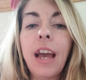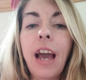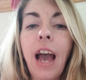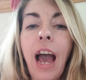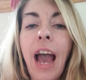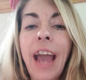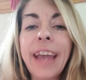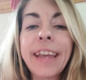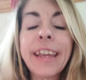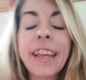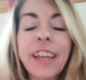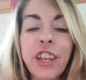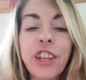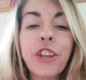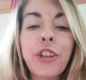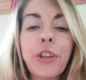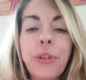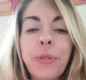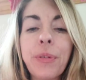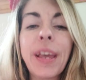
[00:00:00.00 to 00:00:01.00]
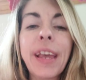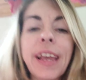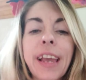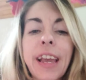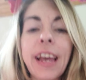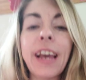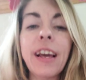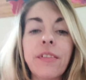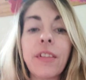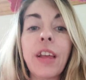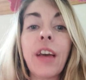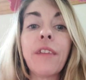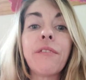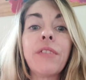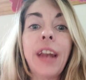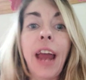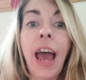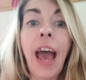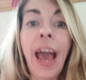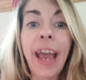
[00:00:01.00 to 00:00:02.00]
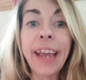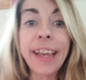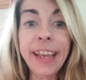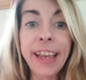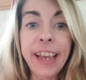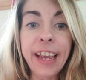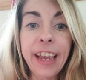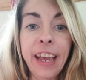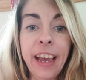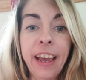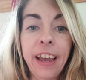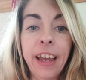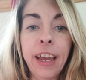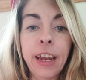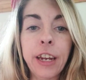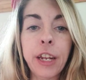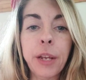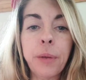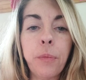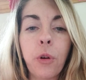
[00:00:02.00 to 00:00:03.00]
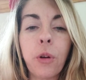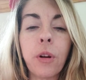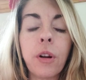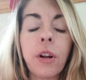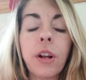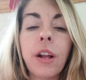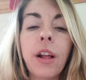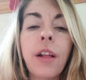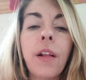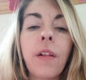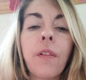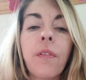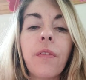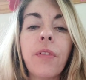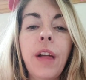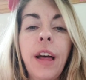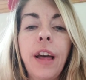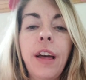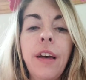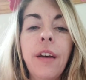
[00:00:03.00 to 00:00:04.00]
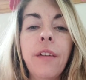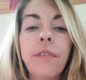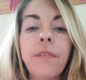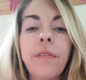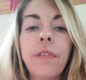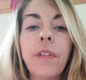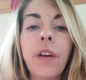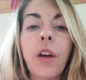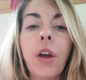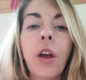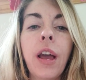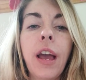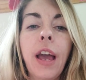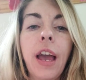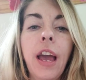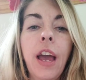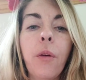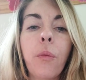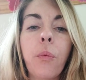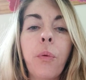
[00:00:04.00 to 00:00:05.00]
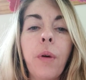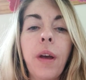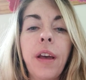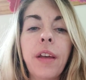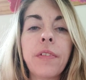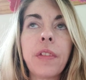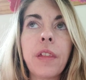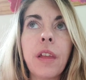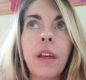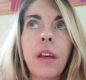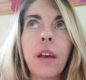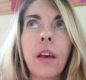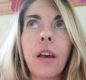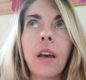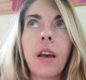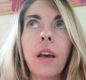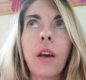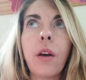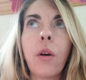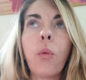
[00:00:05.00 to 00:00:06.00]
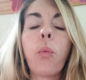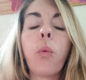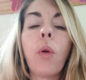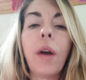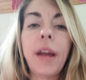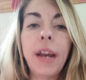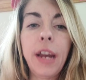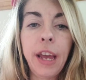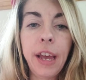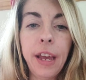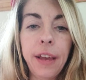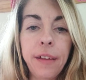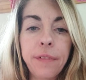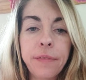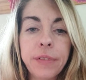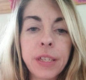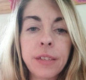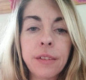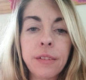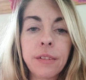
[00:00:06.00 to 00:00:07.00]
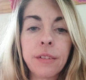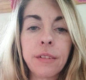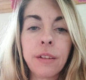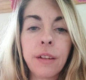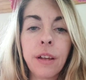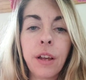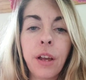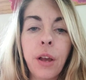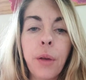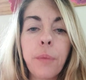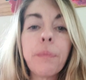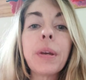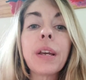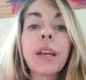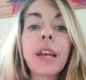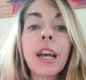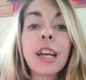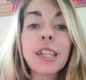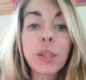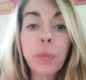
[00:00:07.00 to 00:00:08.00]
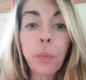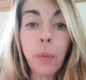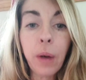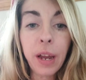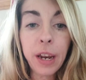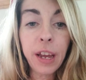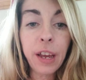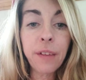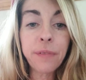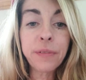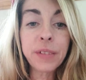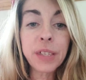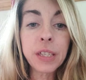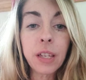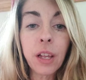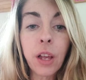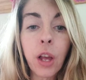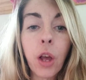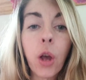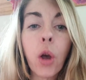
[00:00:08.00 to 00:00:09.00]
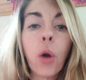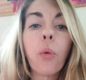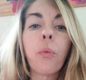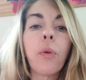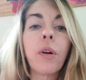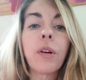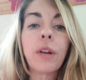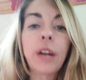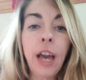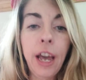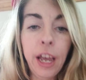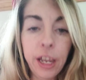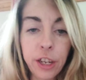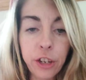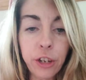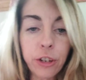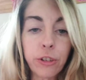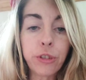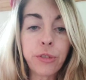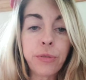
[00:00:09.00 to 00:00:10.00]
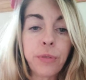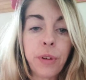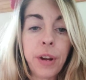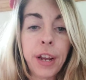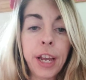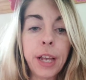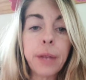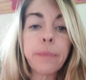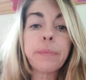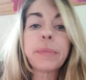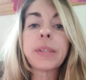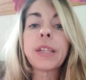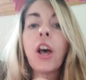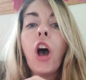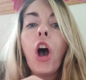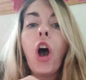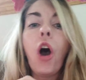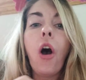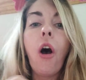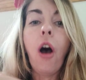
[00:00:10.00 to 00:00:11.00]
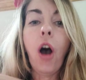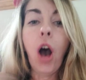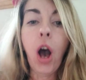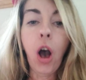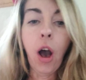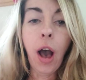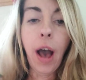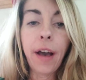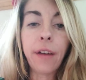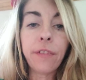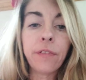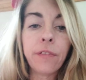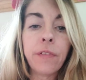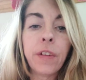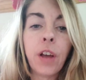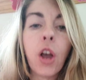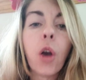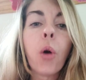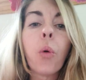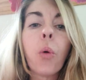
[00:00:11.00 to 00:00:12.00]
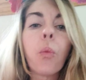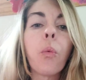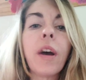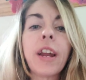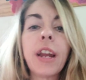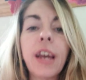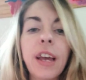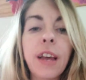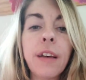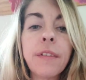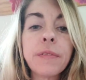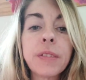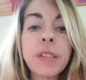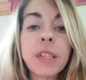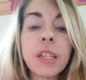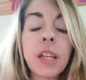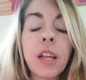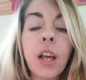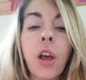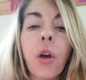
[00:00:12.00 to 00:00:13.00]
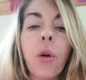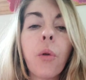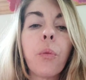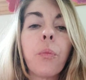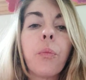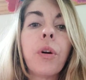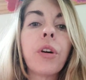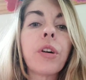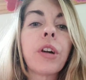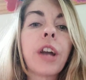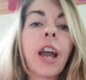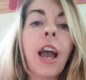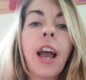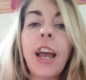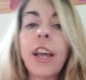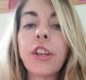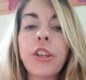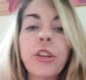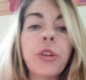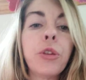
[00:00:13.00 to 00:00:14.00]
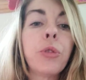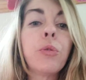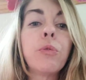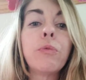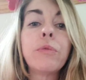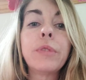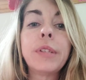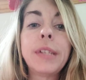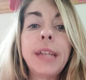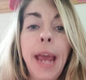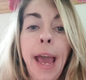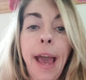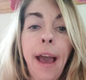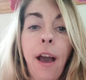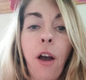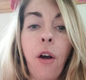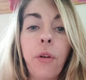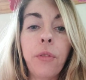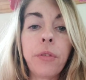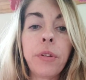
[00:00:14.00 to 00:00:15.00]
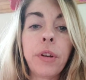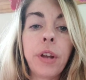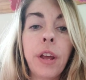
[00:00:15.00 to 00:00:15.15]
you can't live, and I can't anymore live with what ifs, because what ifs will cut your dreams off. What ifs will cut you down.